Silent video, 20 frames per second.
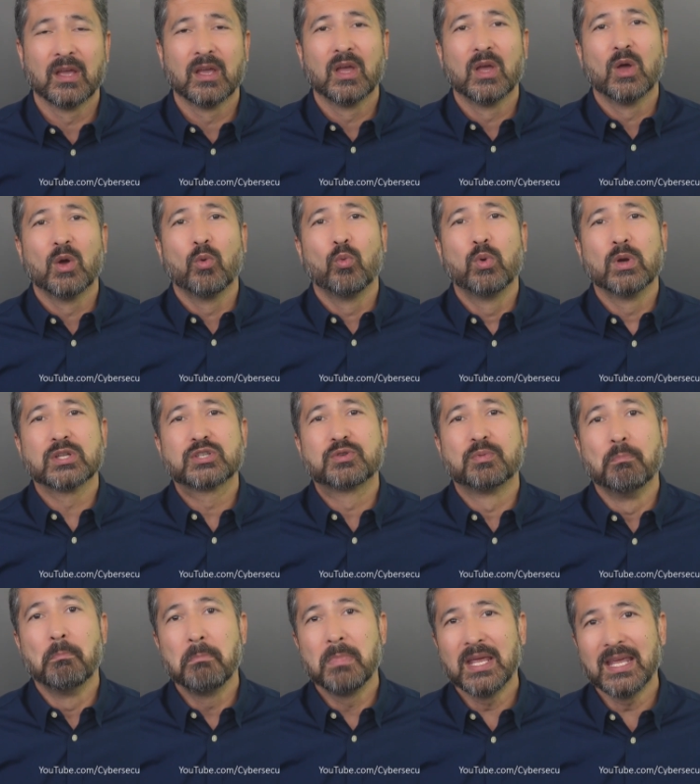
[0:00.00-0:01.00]
Which
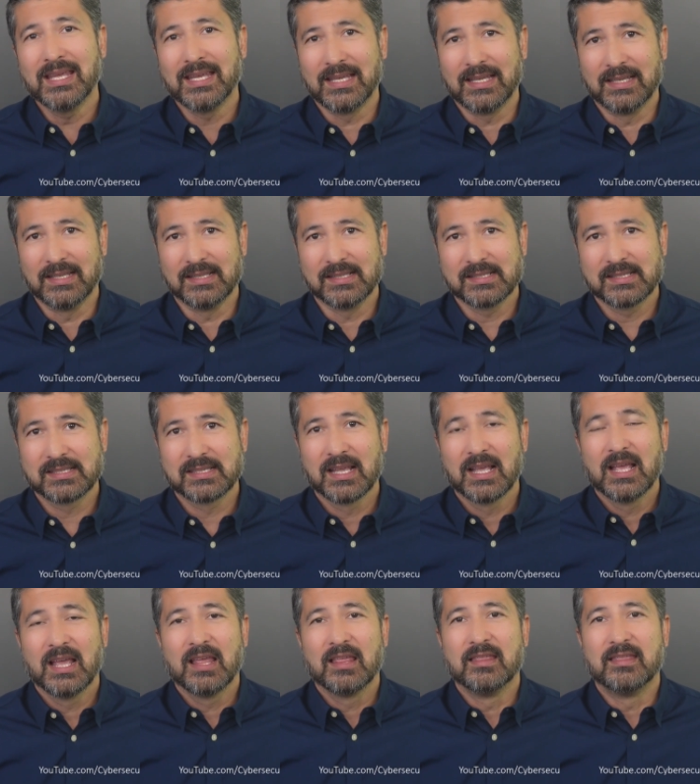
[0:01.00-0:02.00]
means
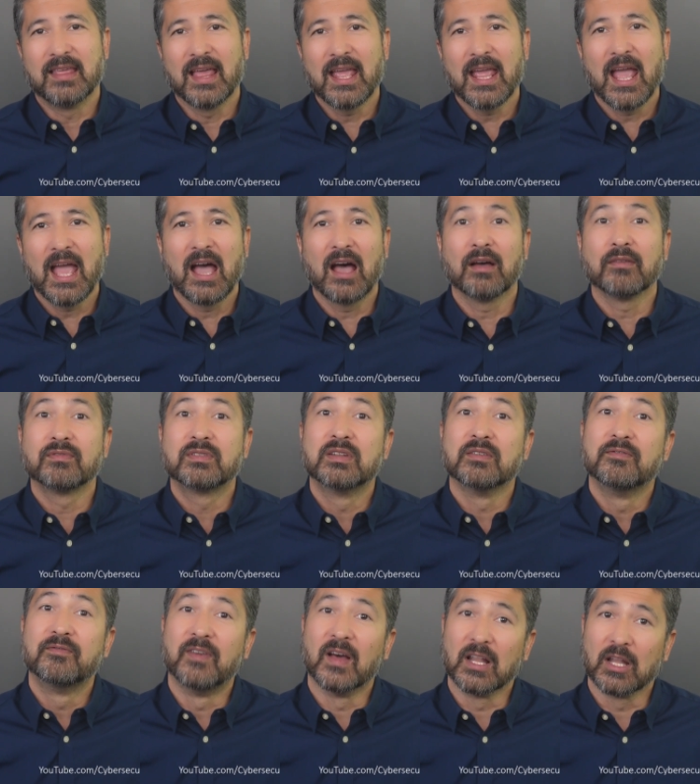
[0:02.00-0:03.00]
they have
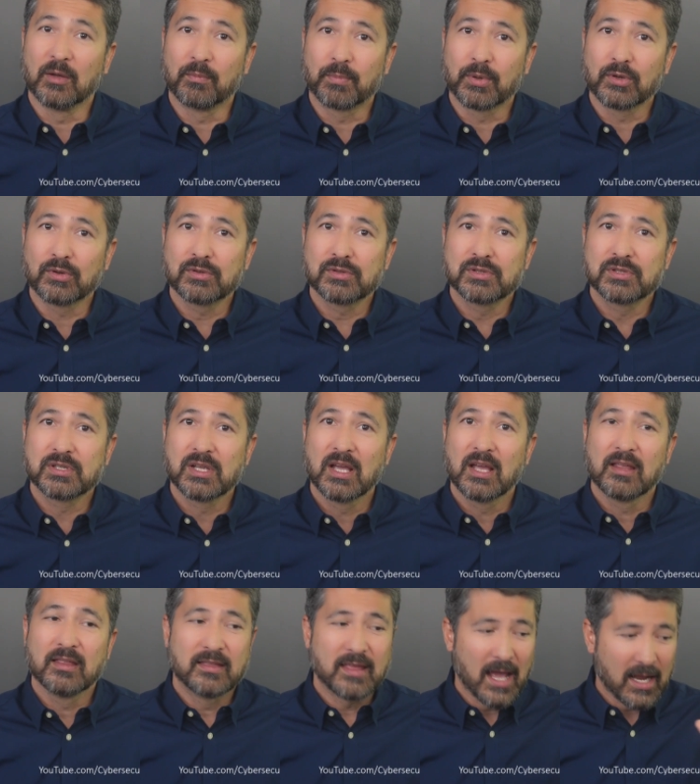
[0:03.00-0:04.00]
developers
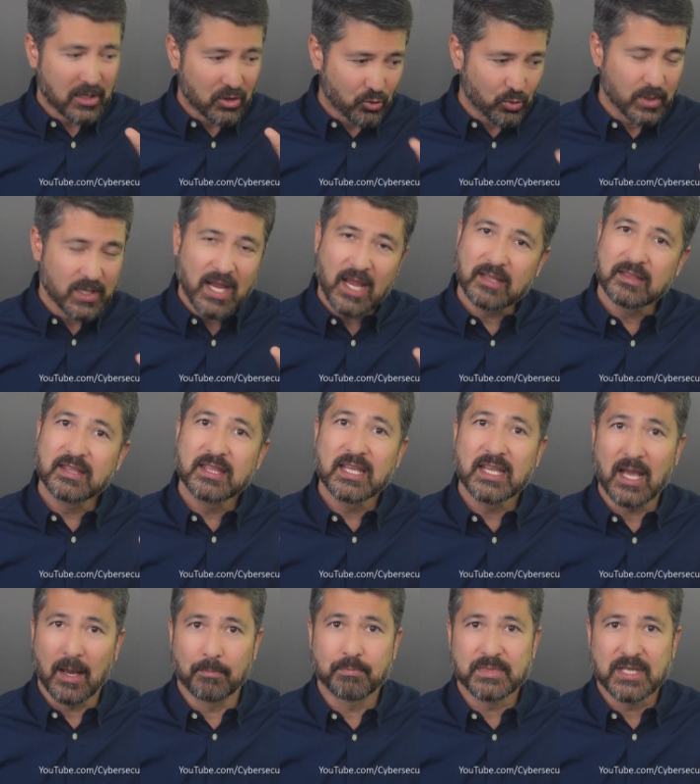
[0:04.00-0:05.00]
that create the
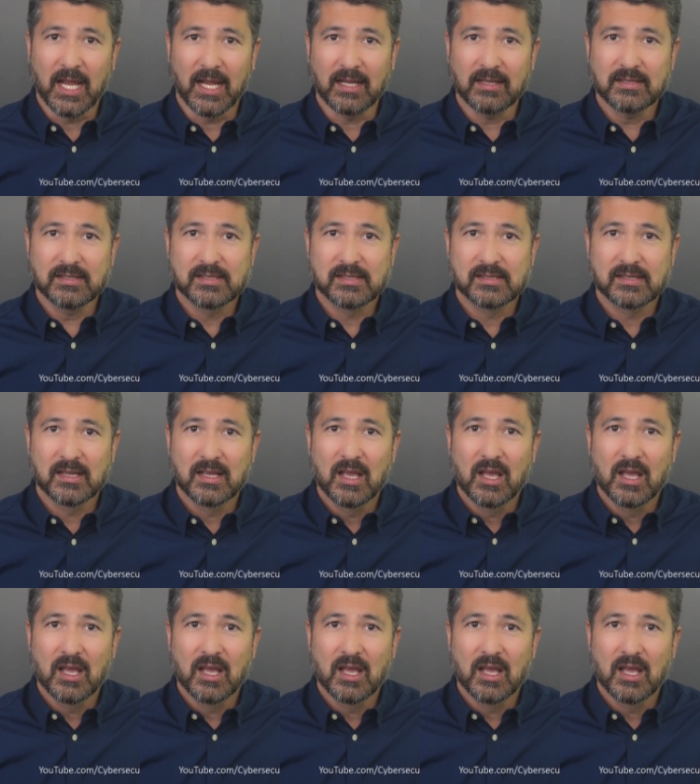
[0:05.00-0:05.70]
updates.